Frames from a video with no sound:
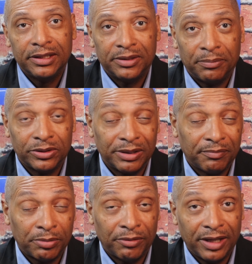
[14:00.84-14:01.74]
to
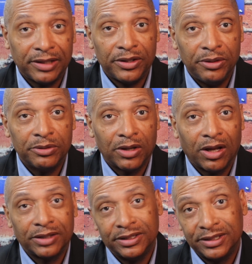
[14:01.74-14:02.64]
prevent huge
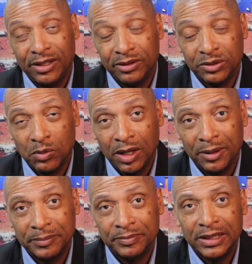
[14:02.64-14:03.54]
losses there as
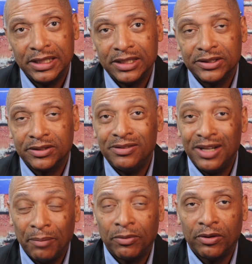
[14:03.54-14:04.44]
well. So a
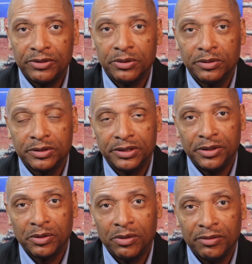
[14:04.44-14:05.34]
number of tools in
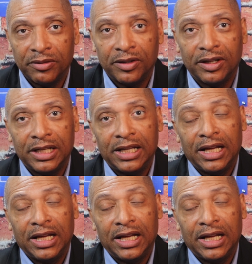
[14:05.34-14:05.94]
your quiver.